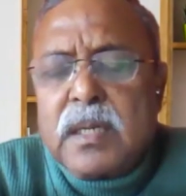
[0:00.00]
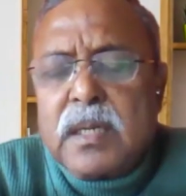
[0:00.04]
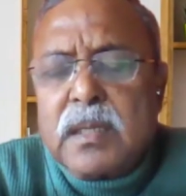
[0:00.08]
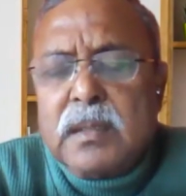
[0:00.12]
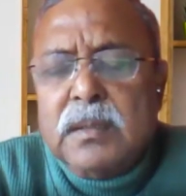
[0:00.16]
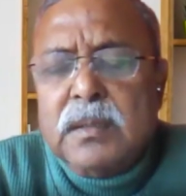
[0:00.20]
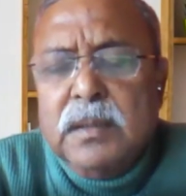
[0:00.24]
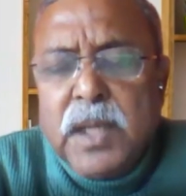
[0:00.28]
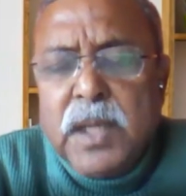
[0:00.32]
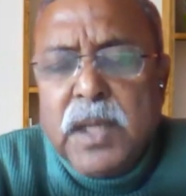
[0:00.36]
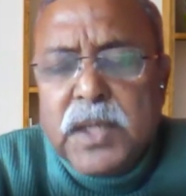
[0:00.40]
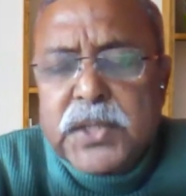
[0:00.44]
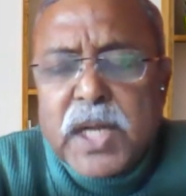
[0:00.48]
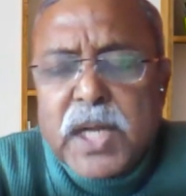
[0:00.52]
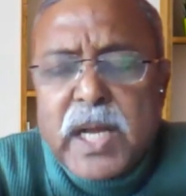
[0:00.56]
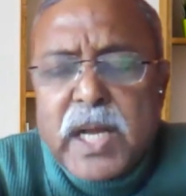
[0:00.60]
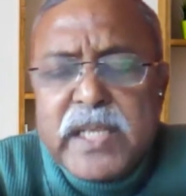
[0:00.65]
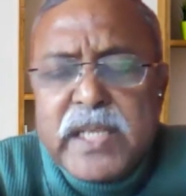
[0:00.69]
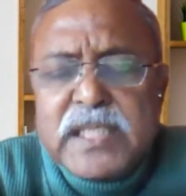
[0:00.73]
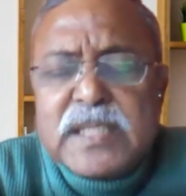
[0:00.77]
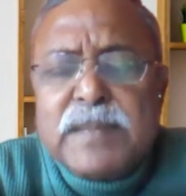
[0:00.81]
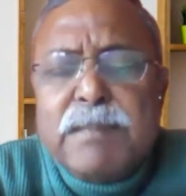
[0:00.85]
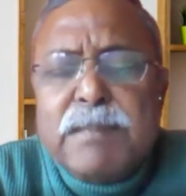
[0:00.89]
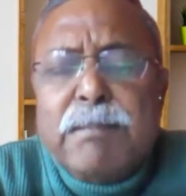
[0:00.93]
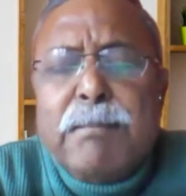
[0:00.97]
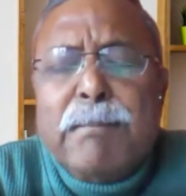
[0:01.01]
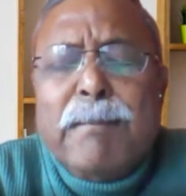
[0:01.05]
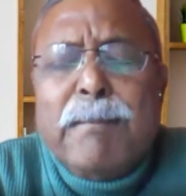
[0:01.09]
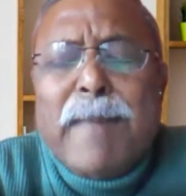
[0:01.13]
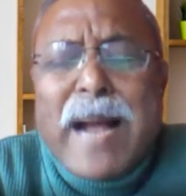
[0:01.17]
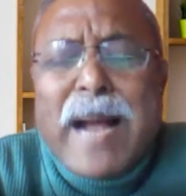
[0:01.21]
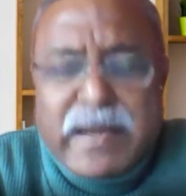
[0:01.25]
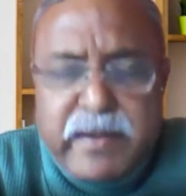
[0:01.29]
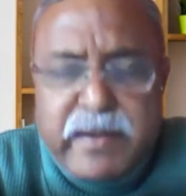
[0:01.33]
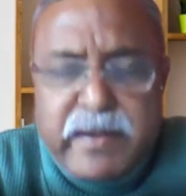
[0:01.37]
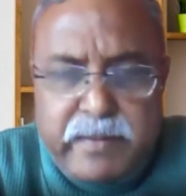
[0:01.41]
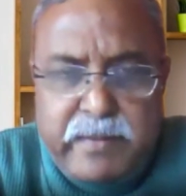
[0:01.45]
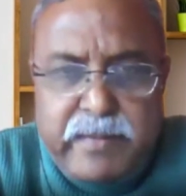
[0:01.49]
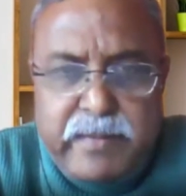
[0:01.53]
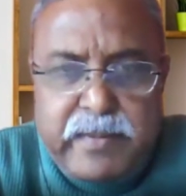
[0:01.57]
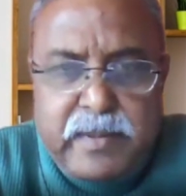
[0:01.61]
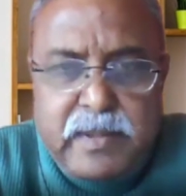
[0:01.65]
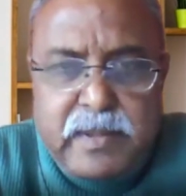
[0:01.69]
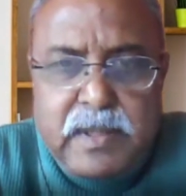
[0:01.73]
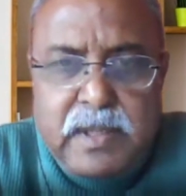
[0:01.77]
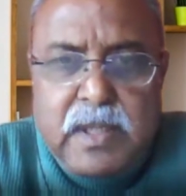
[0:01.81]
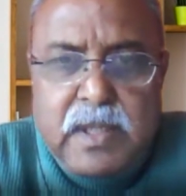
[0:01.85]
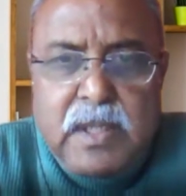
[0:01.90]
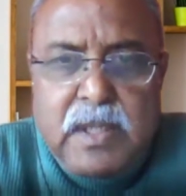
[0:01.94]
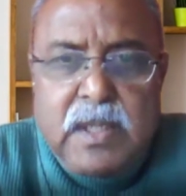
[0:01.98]
Dasha is matter.
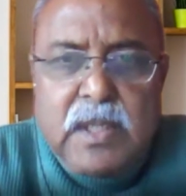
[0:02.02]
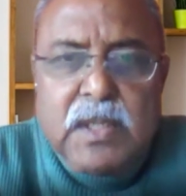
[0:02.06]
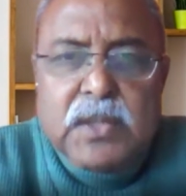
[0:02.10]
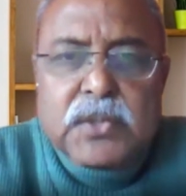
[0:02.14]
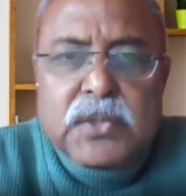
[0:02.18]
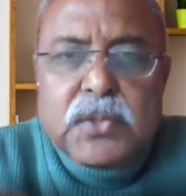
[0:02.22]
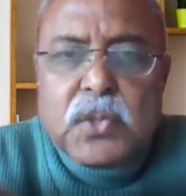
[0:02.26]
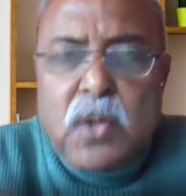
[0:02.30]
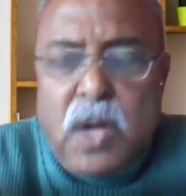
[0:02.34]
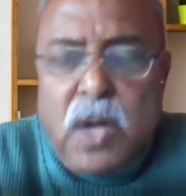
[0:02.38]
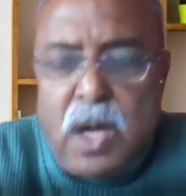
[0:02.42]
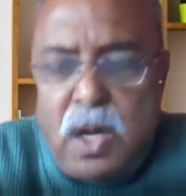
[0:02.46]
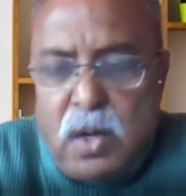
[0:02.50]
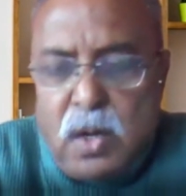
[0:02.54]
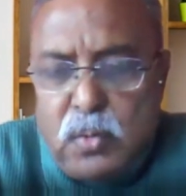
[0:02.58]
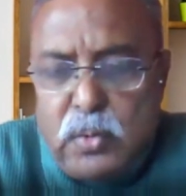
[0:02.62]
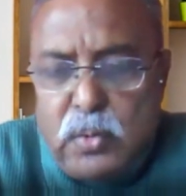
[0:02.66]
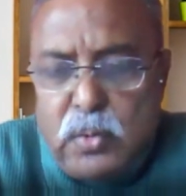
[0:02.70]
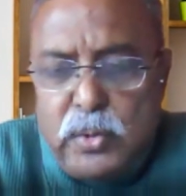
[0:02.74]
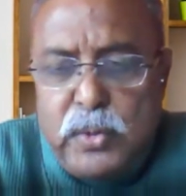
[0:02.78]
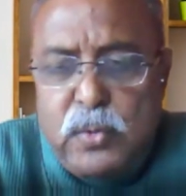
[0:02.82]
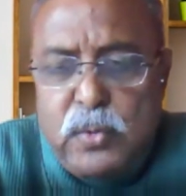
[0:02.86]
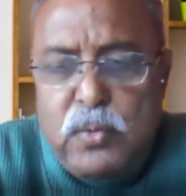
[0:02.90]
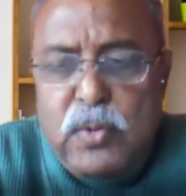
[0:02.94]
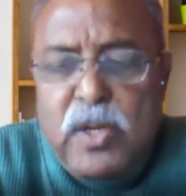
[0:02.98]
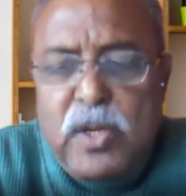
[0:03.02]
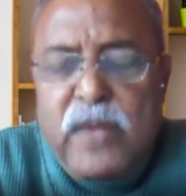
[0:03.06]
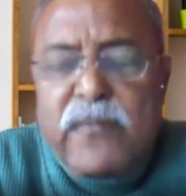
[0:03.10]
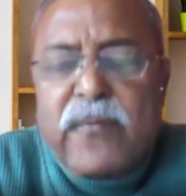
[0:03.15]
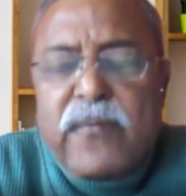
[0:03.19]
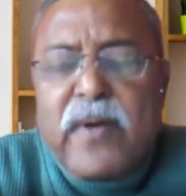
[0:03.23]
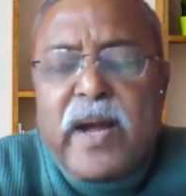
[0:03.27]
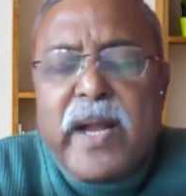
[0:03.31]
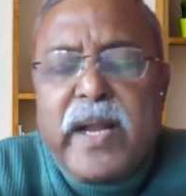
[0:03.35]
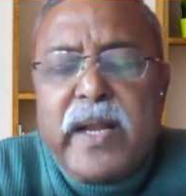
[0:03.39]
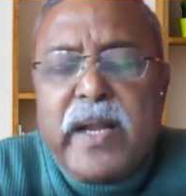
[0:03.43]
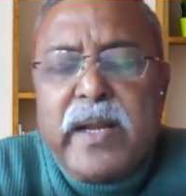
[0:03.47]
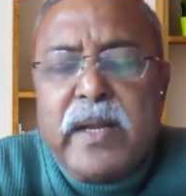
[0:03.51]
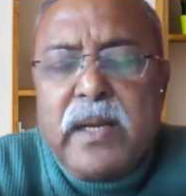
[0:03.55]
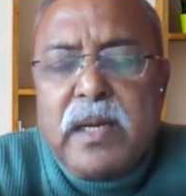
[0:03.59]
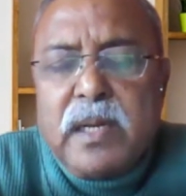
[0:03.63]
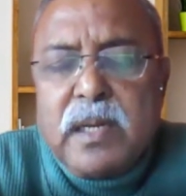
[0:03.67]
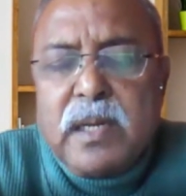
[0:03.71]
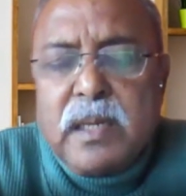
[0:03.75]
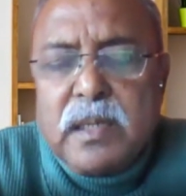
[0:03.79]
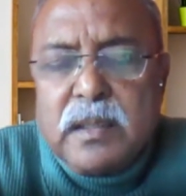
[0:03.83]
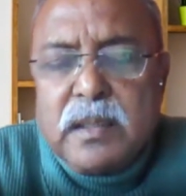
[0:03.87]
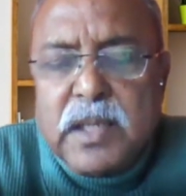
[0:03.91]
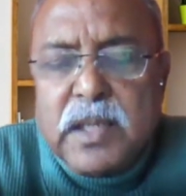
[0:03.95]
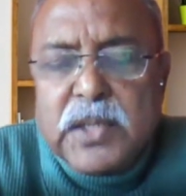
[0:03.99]
So how do you define
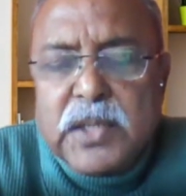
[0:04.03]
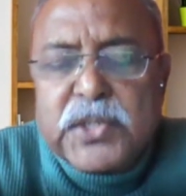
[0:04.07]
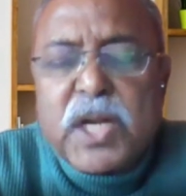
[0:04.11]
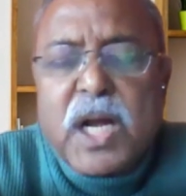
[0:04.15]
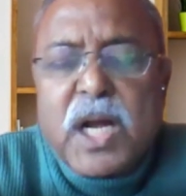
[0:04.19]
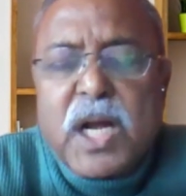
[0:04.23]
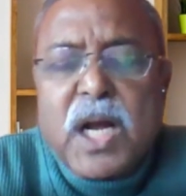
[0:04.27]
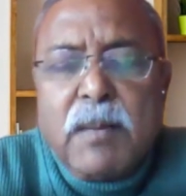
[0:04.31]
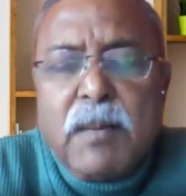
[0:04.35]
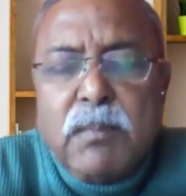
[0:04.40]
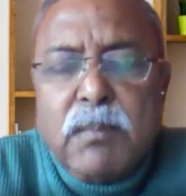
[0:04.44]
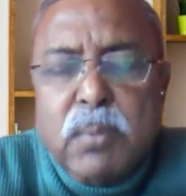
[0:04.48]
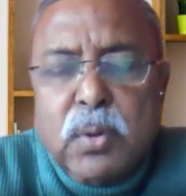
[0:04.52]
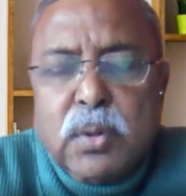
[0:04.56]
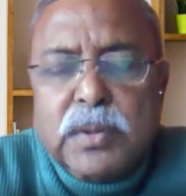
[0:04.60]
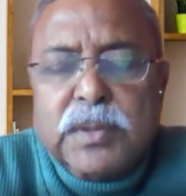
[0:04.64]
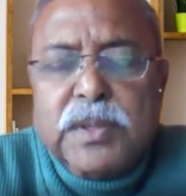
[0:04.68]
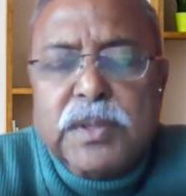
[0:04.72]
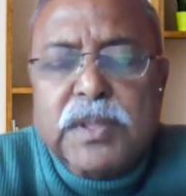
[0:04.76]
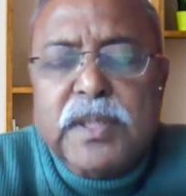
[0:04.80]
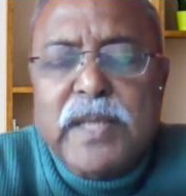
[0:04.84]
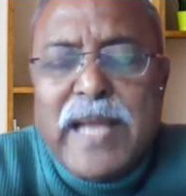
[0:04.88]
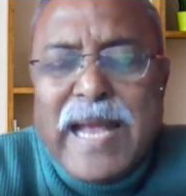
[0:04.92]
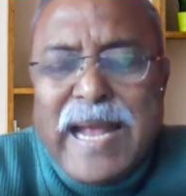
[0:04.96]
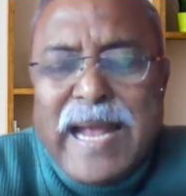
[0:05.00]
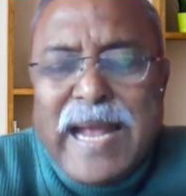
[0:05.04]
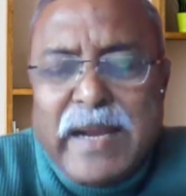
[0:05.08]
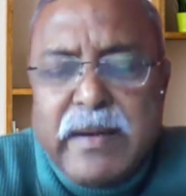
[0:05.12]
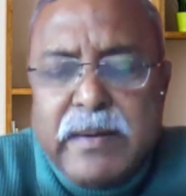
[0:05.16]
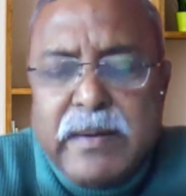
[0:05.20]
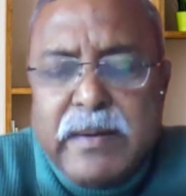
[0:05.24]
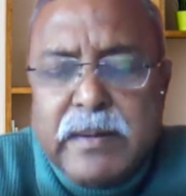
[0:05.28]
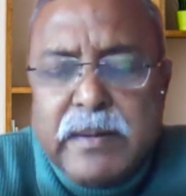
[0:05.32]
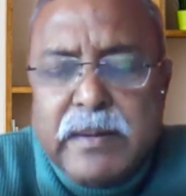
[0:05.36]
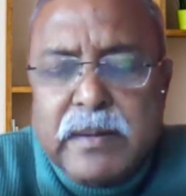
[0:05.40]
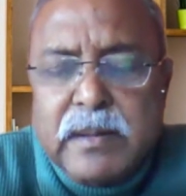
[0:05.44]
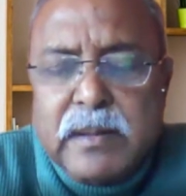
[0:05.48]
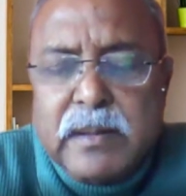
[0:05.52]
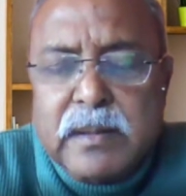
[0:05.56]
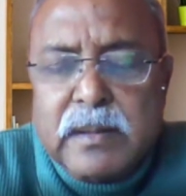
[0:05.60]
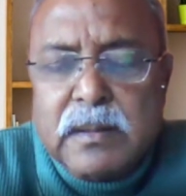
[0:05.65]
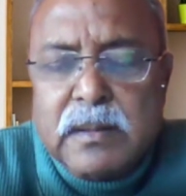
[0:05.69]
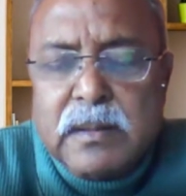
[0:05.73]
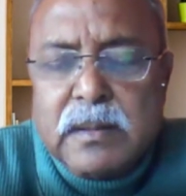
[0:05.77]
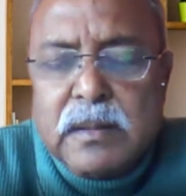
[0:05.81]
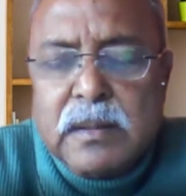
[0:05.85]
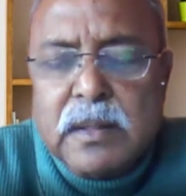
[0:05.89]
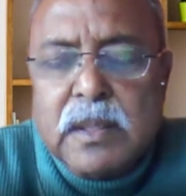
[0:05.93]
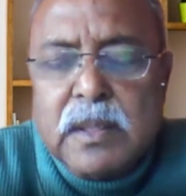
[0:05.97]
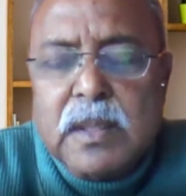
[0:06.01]
Dasha, Bhukti, and
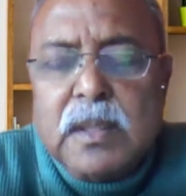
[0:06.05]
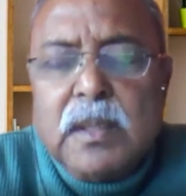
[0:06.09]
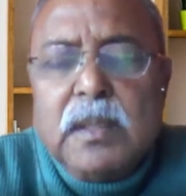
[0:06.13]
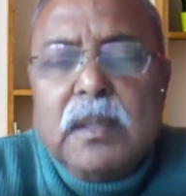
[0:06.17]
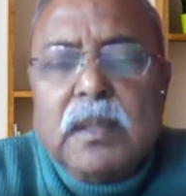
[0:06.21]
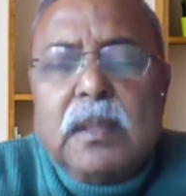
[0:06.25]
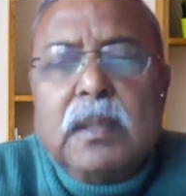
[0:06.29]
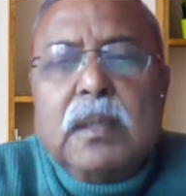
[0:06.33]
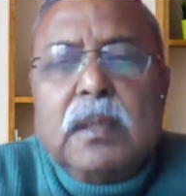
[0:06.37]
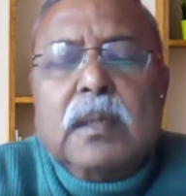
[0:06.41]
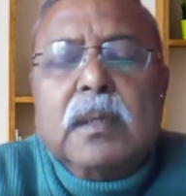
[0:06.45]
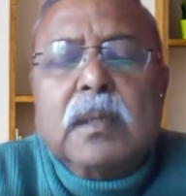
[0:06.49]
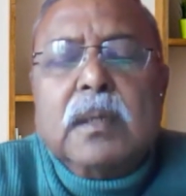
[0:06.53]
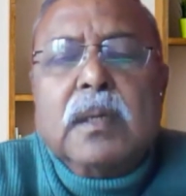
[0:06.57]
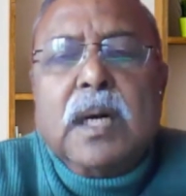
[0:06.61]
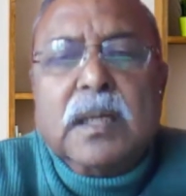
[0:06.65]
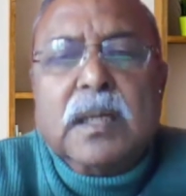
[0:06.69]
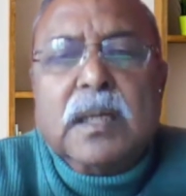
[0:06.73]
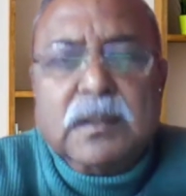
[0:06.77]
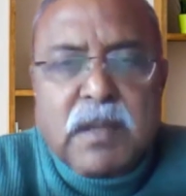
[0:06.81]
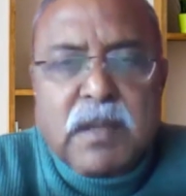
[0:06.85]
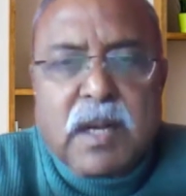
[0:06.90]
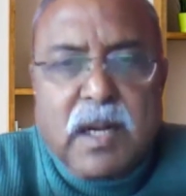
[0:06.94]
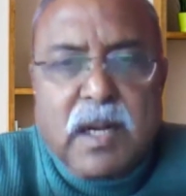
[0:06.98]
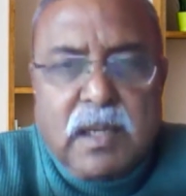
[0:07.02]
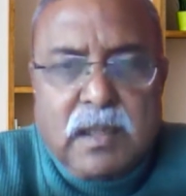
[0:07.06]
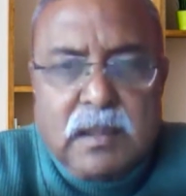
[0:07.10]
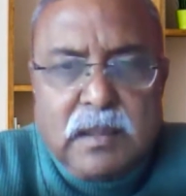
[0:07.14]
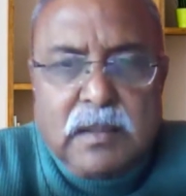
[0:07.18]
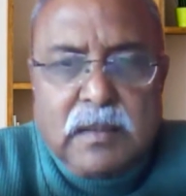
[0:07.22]
Antara?